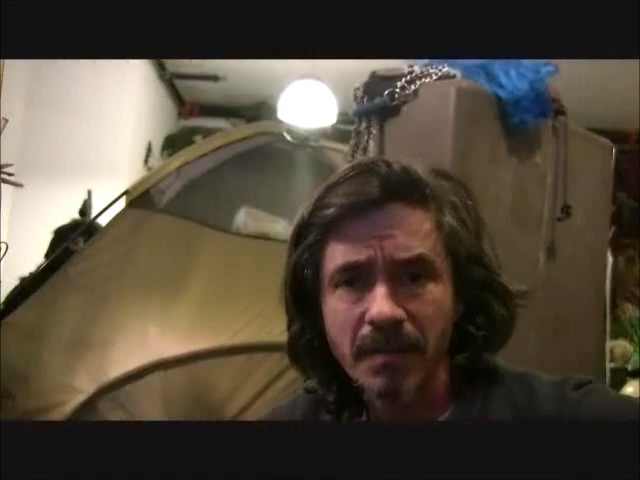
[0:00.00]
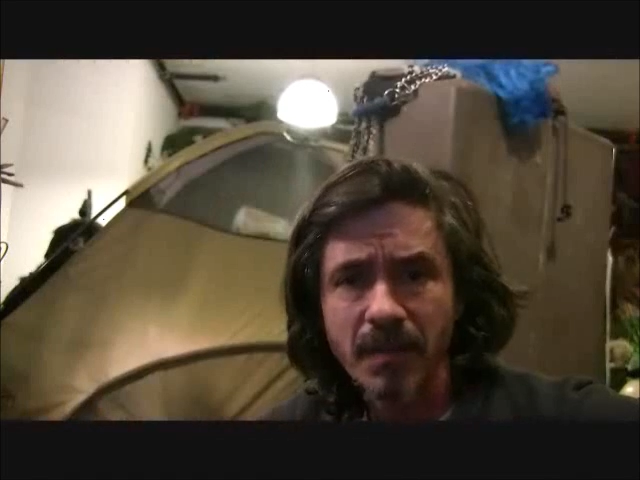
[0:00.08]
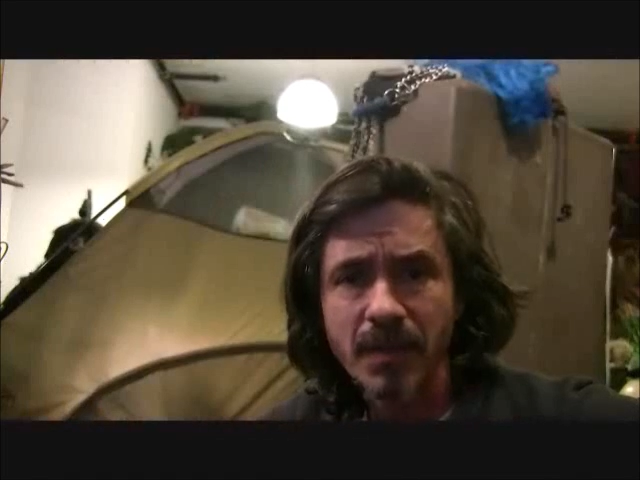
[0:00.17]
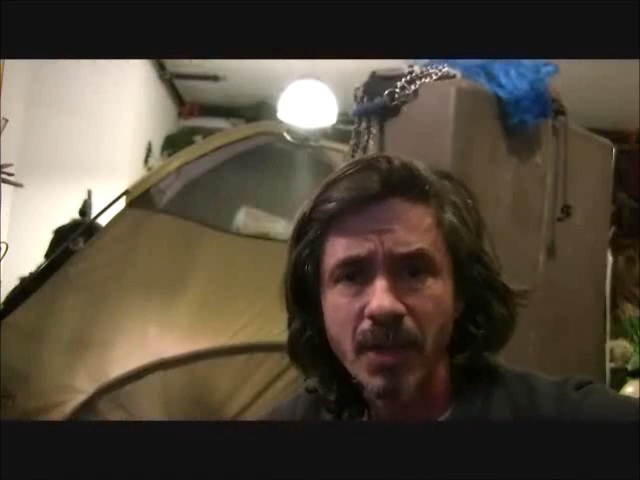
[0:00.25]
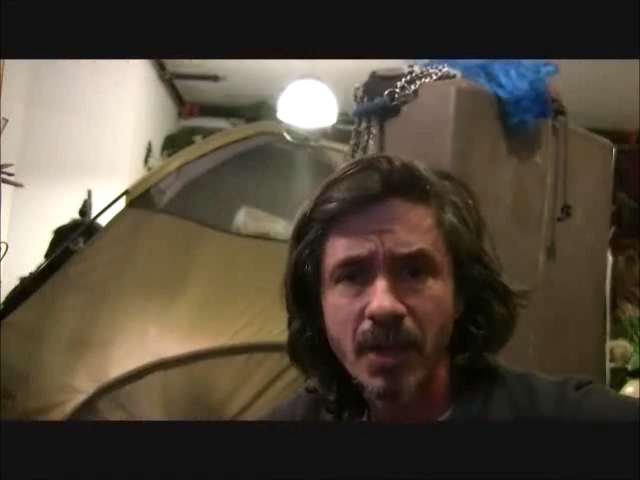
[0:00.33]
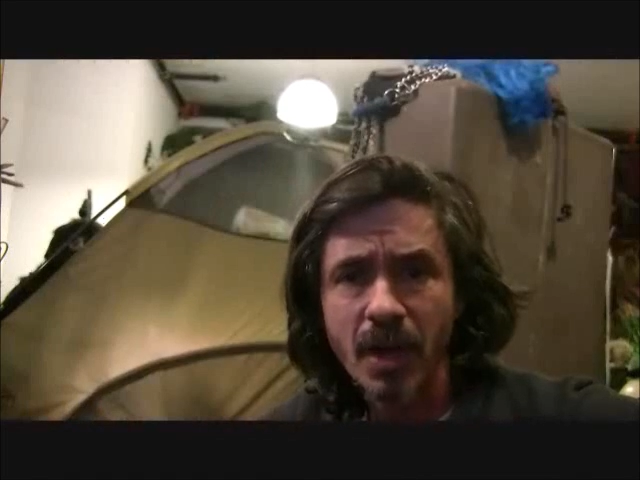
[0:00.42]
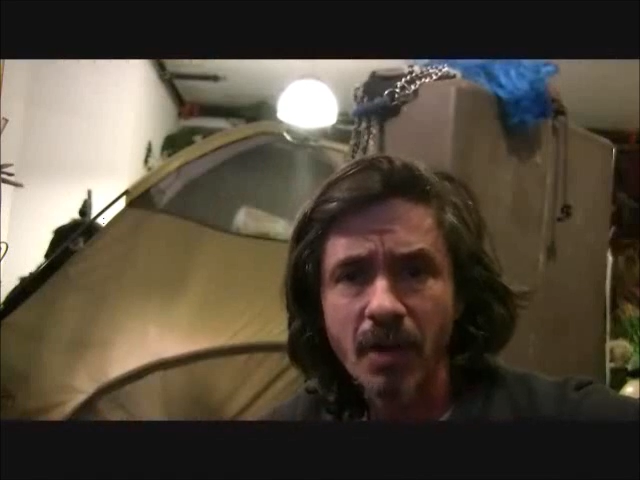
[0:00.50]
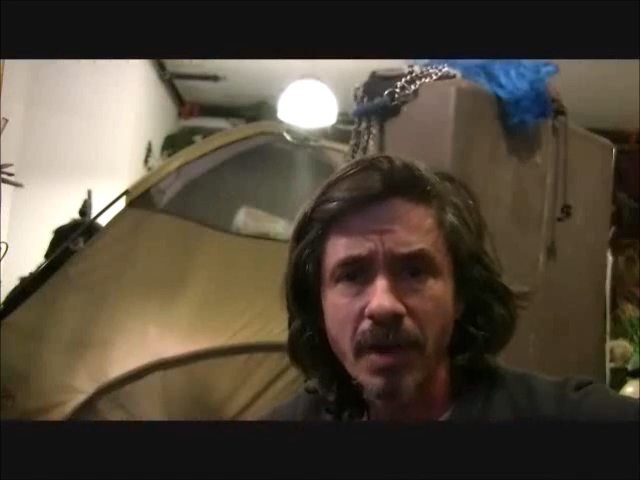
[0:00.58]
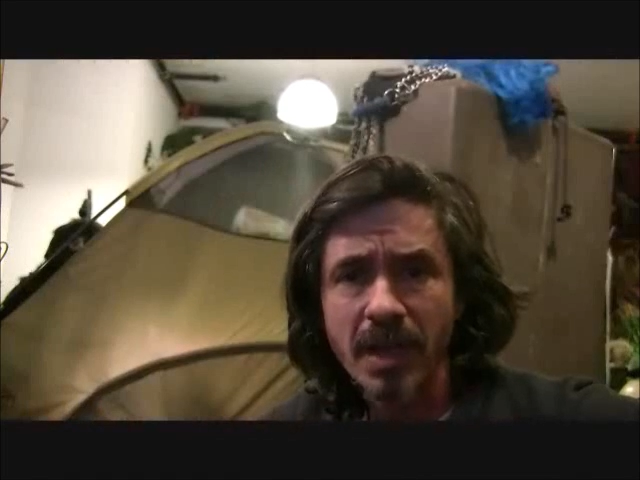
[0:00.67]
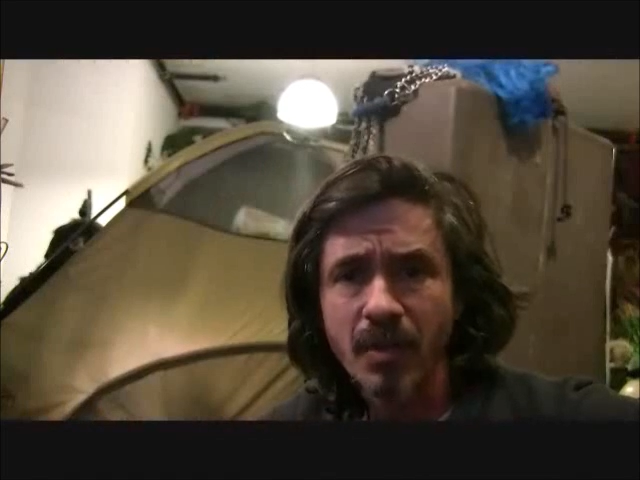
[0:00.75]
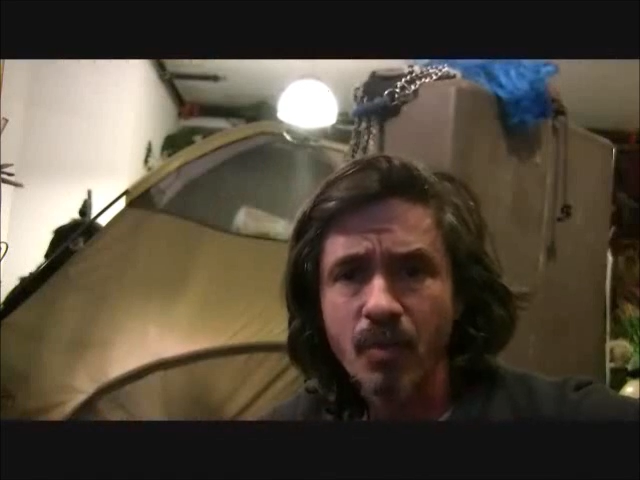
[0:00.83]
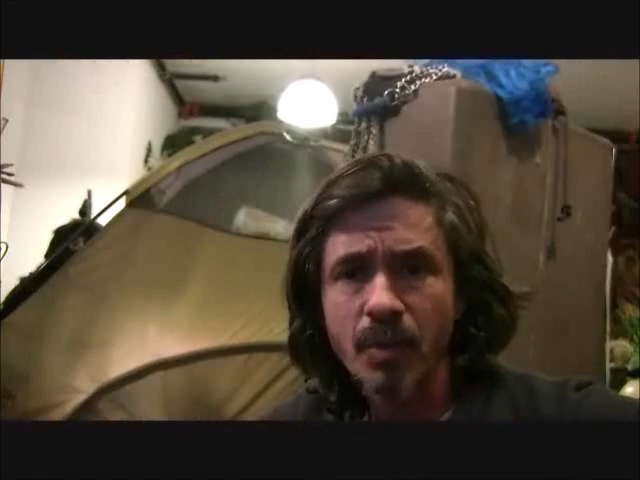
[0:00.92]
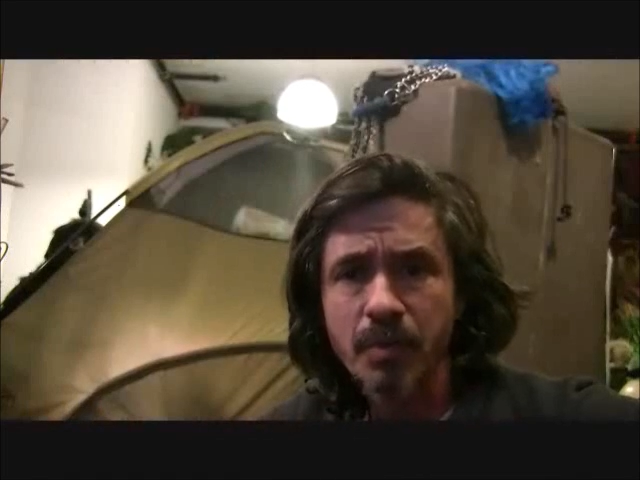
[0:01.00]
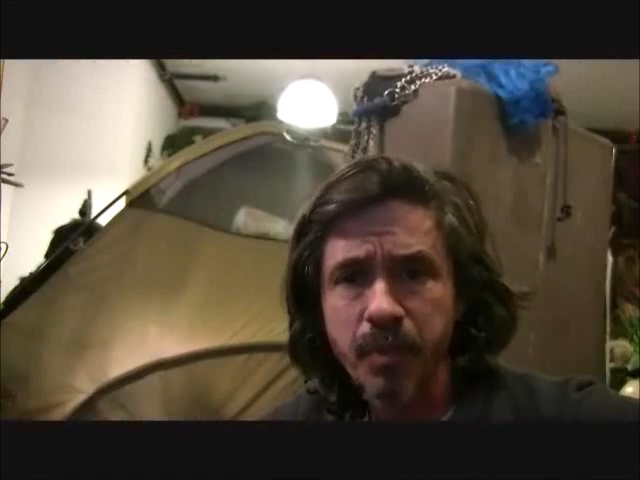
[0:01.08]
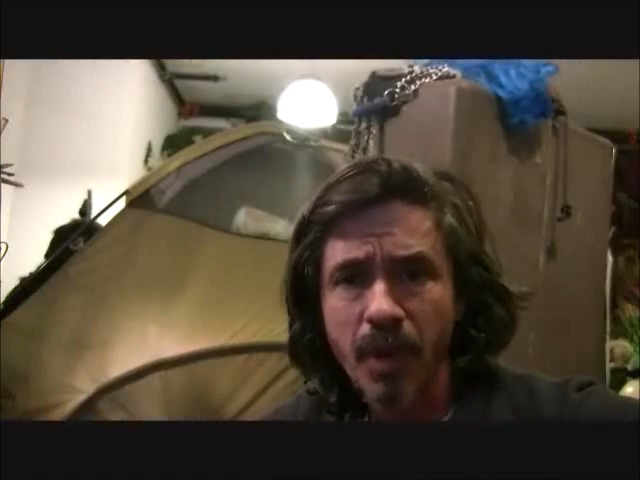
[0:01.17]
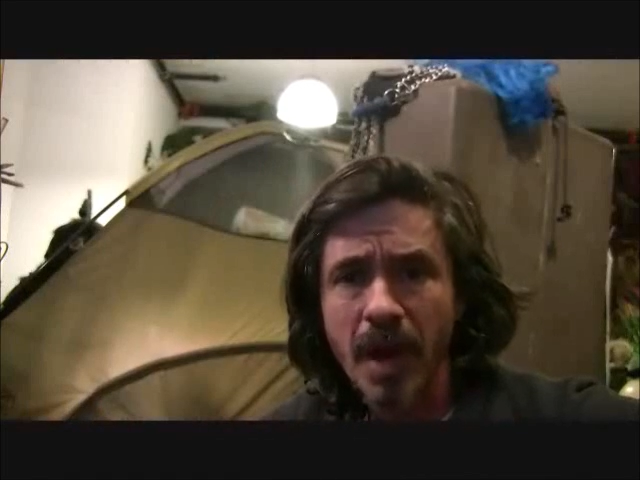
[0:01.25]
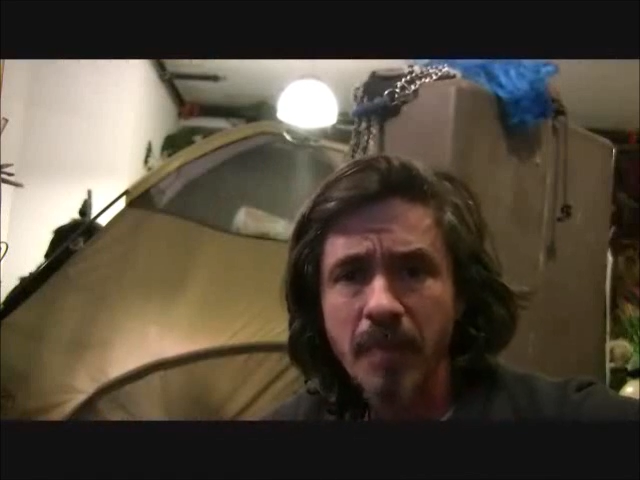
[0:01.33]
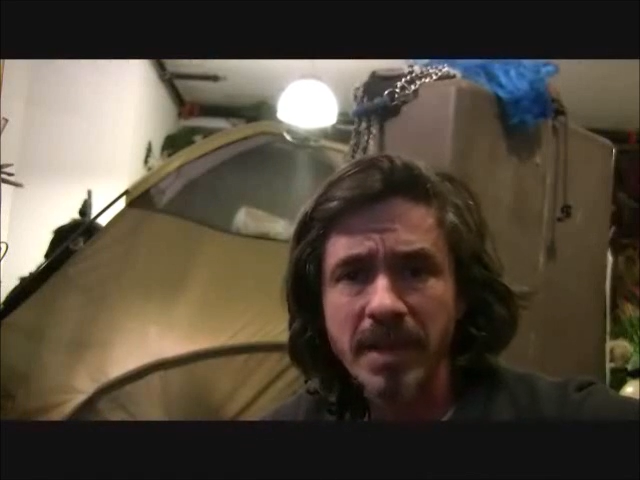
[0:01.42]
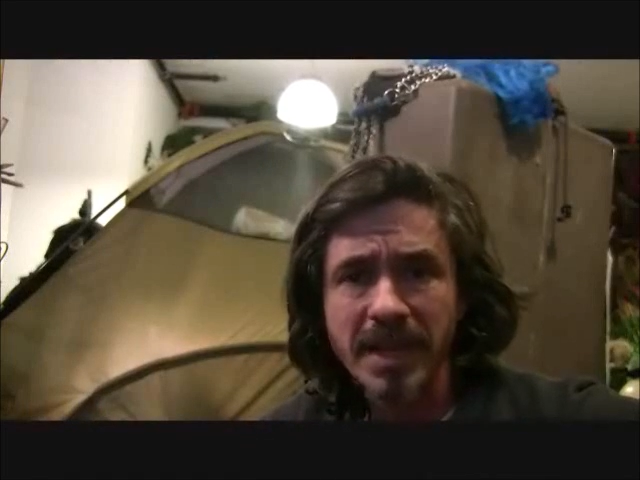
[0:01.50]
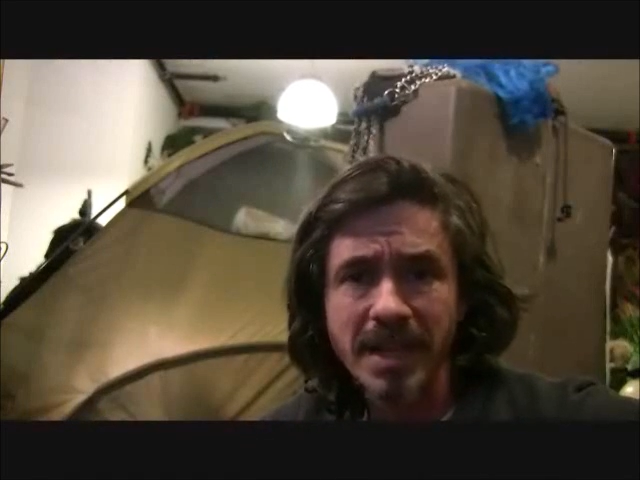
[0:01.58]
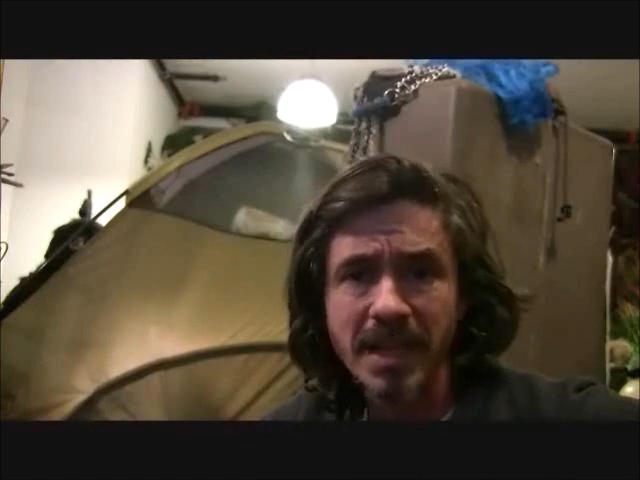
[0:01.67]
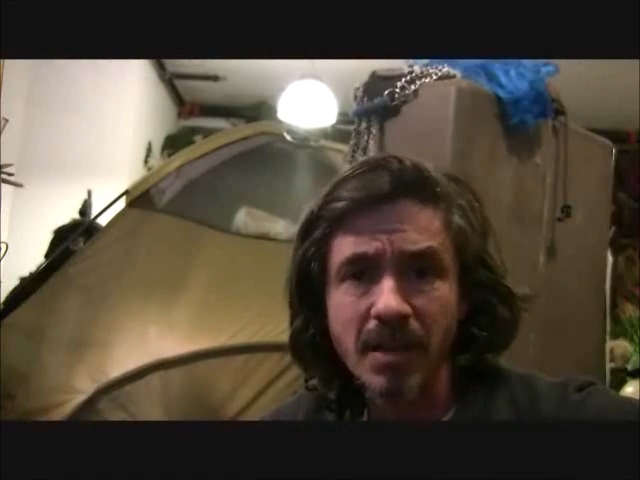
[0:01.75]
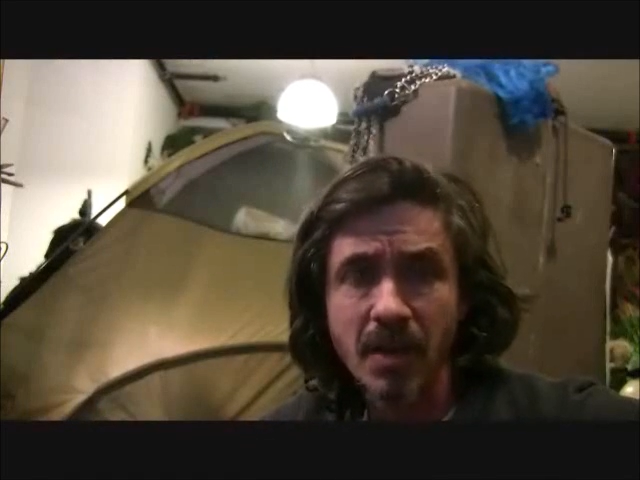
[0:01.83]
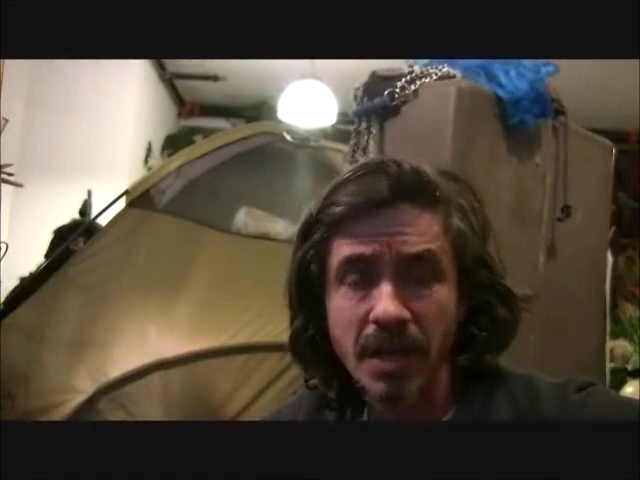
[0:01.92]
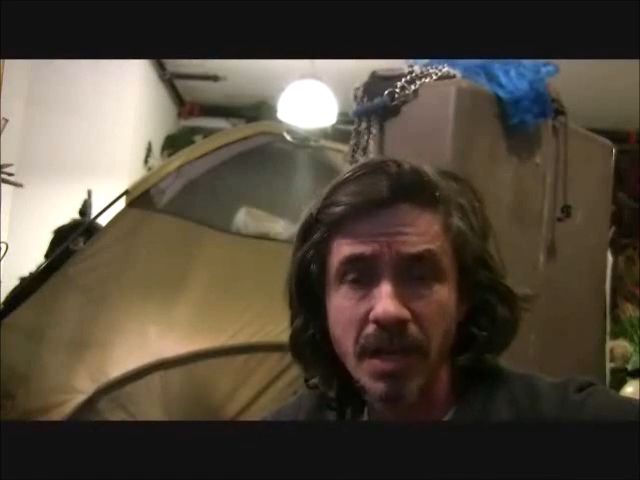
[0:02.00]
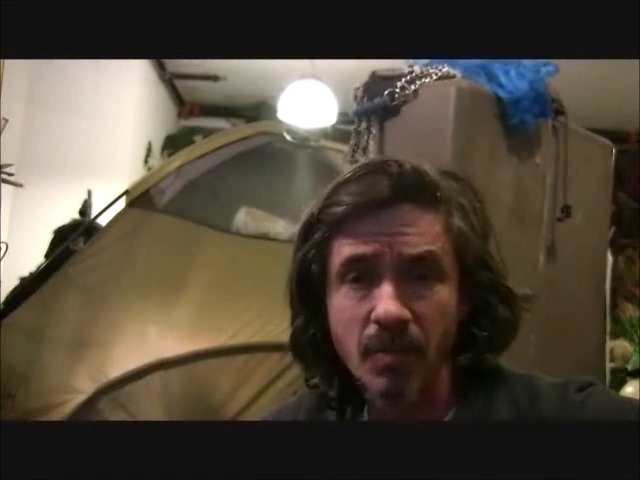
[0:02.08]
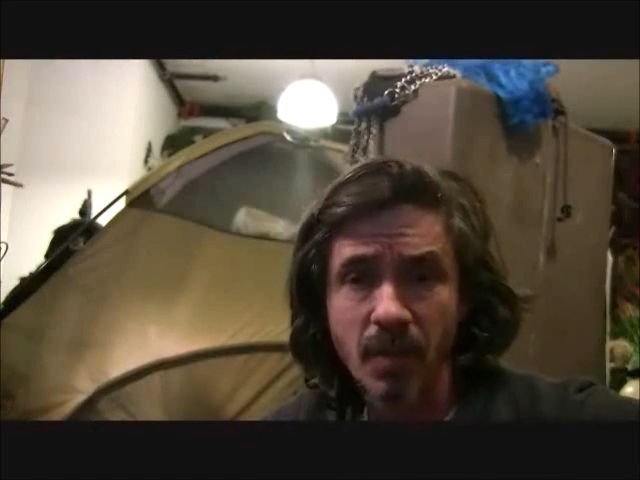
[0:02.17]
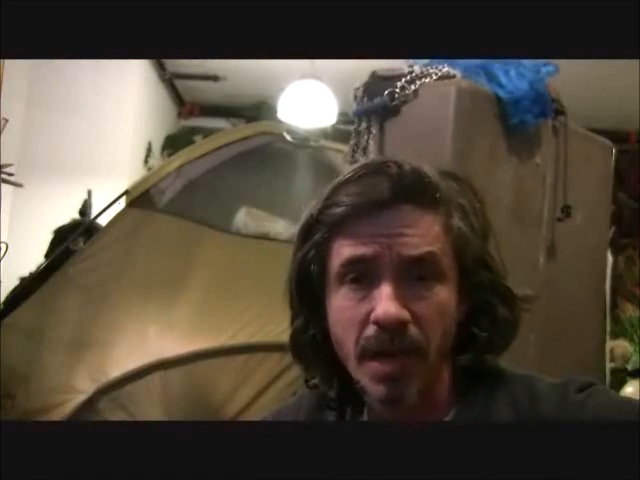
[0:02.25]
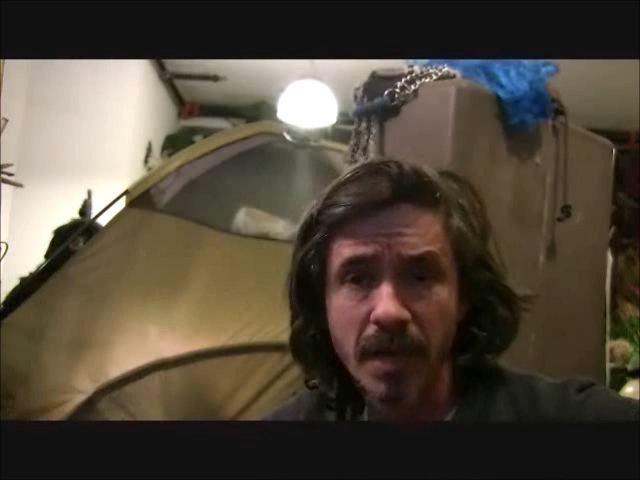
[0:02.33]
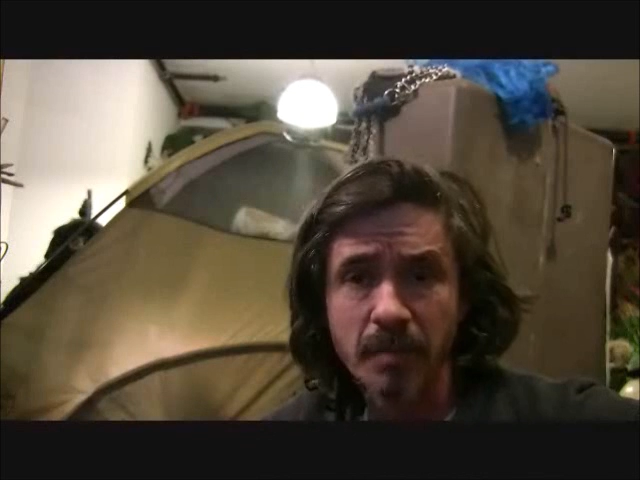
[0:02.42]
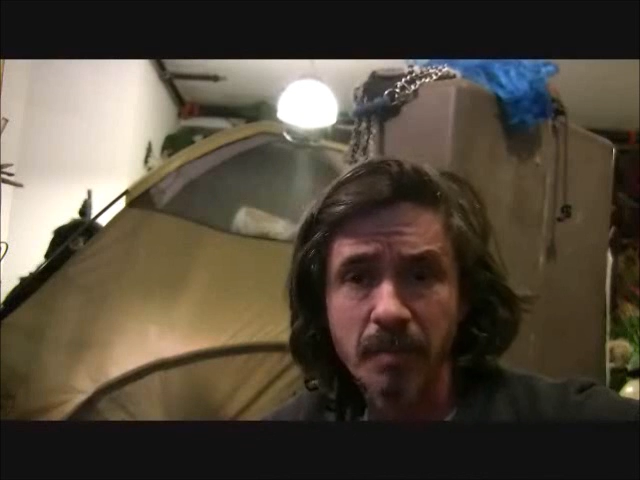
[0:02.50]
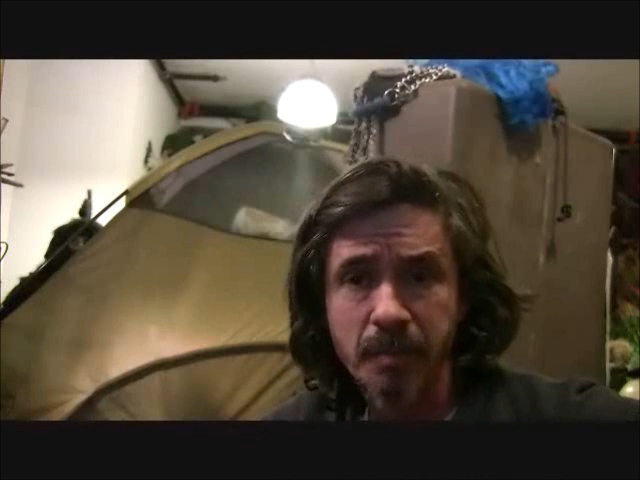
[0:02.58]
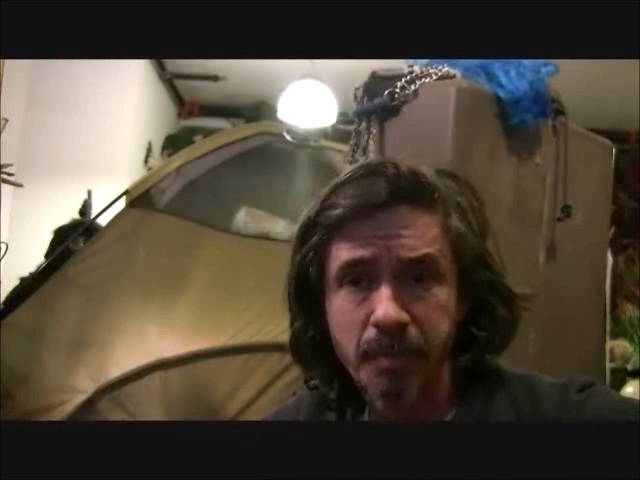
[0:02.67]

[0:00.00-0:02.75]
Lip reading: it would probably heal anyway.